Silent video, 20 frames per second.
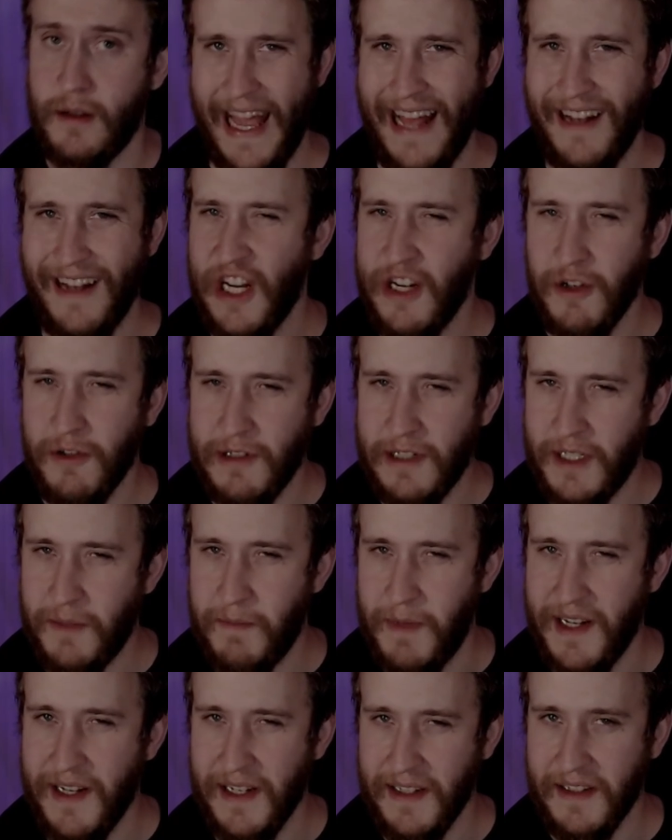And generally
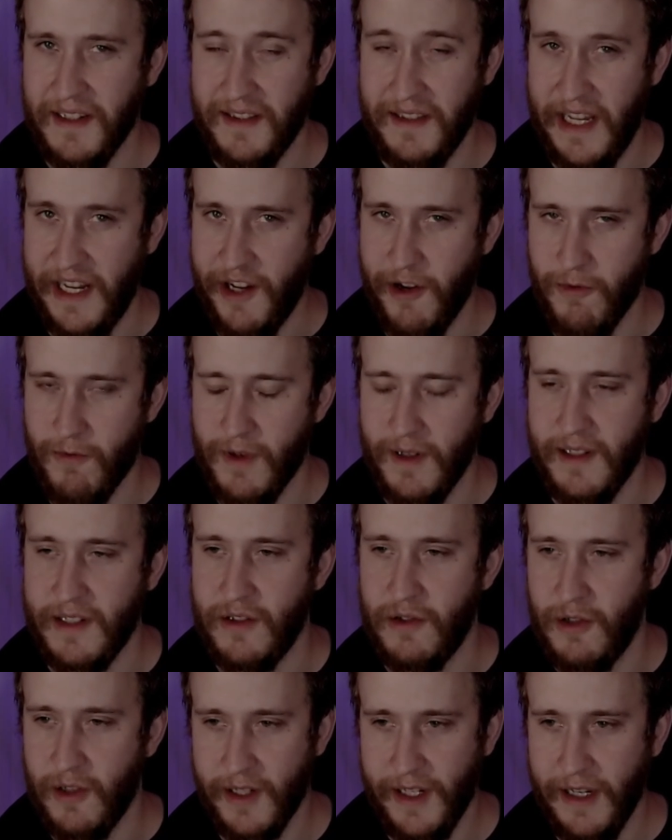speaking, the thing you're really
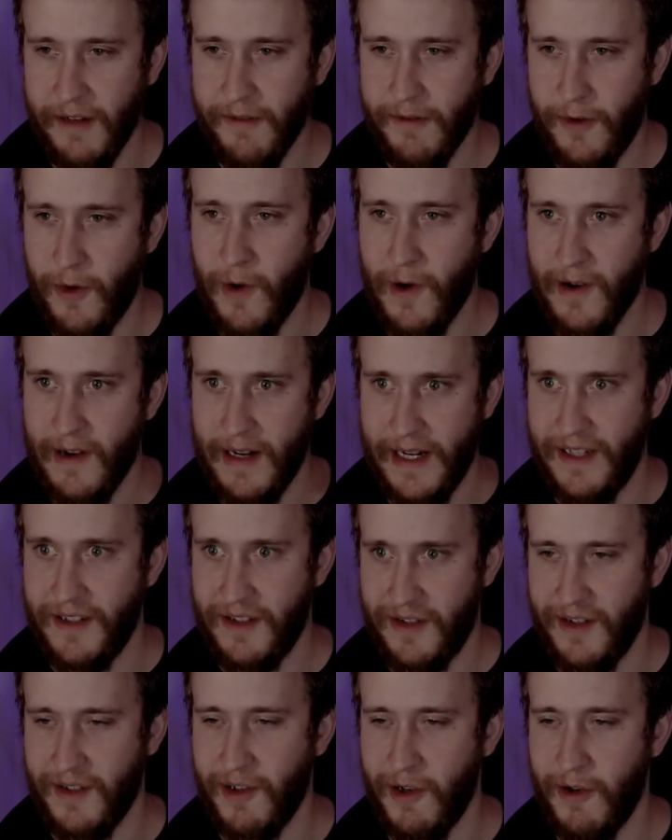looking for is
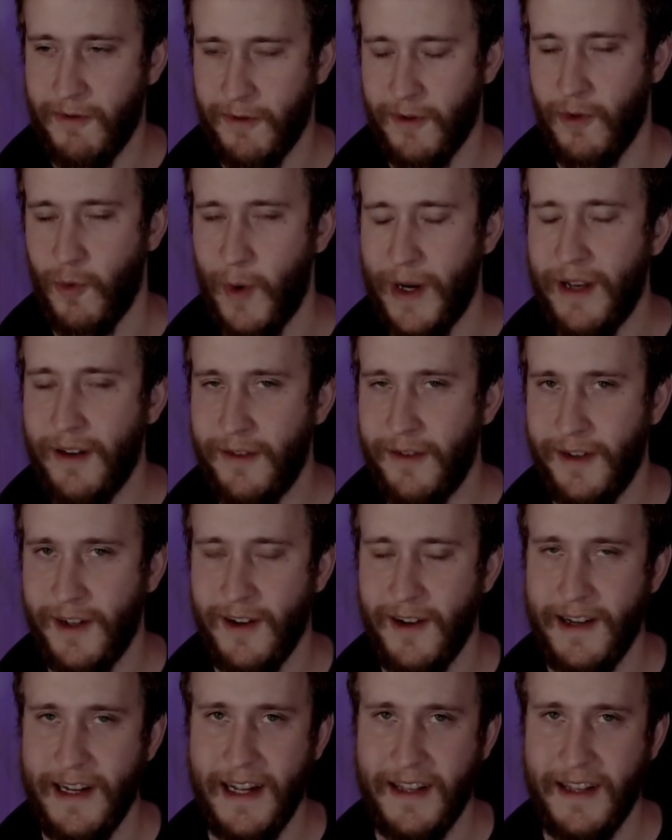to go for Wind Fury,